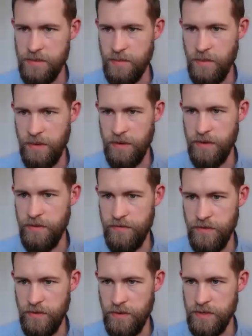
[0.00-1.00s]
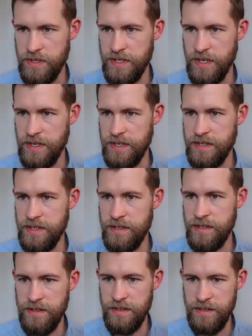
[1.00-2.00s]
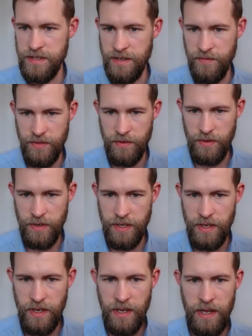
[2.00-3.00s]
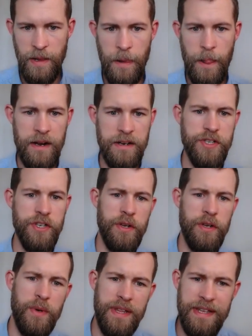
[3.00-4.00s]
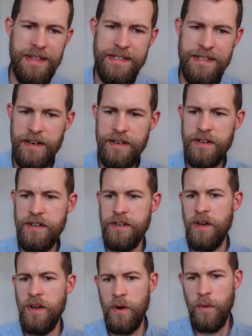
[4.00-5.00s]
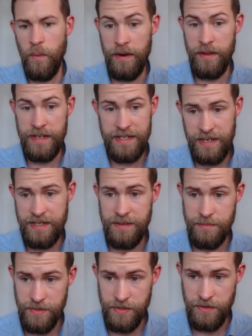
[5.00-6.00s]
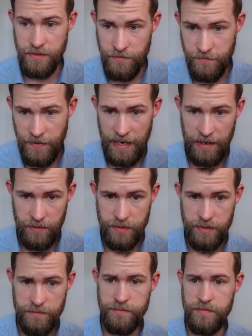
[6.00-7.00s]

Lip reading: is 14673, and show you within the standard where are these items found.